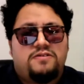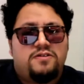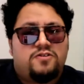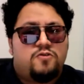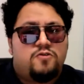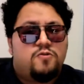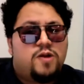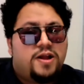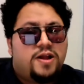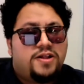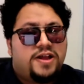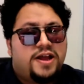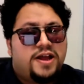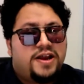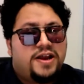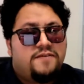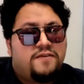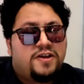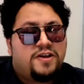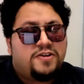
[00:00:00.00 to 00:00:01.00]
Andheri,
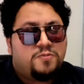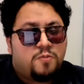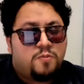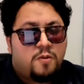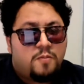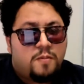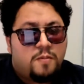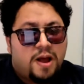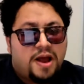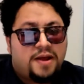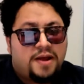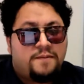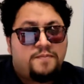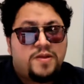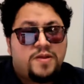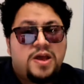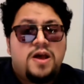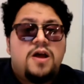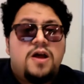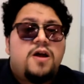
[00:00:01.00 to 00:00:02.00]
West Mumbai.
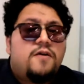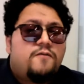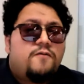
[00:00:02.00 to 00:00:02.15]
For her